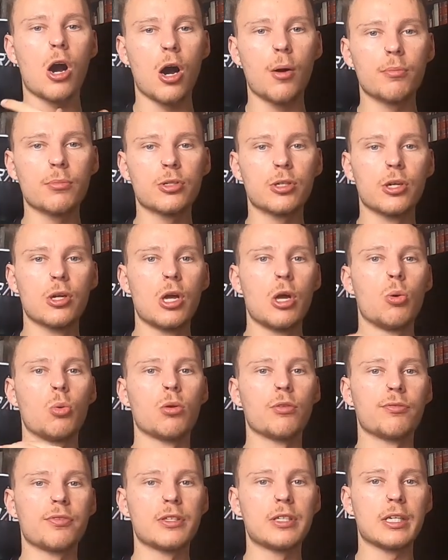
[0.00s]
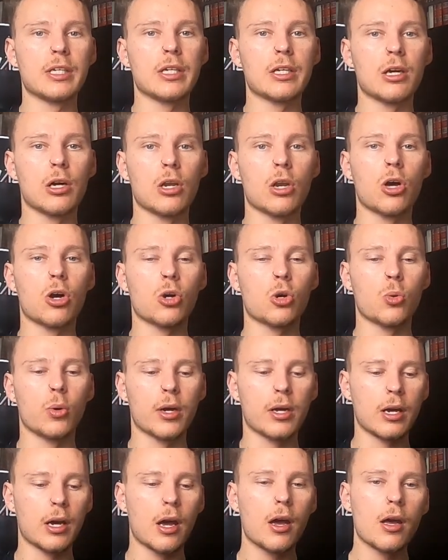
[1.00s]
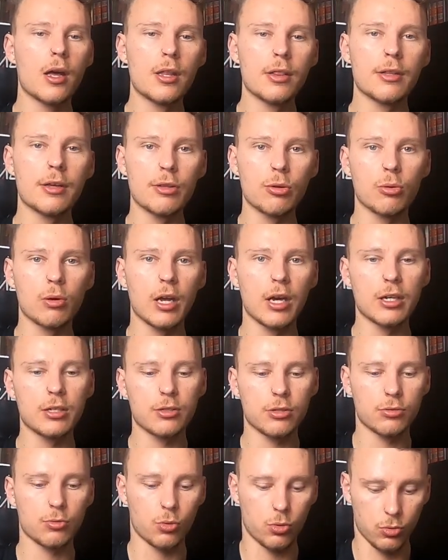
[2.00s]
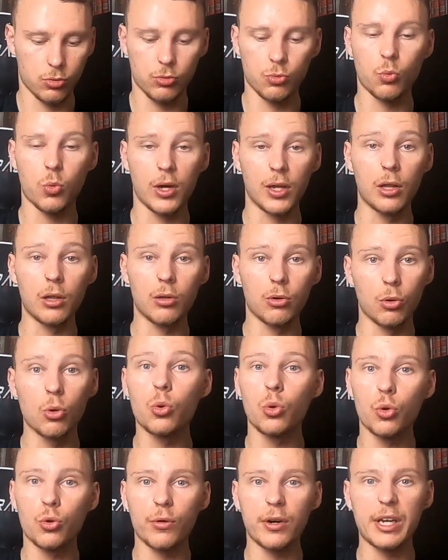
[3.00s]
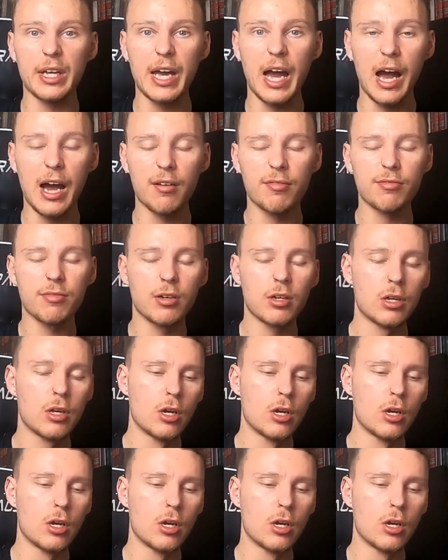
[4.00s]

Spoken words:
arms will fatigue a lot quicker than your legs will or already have.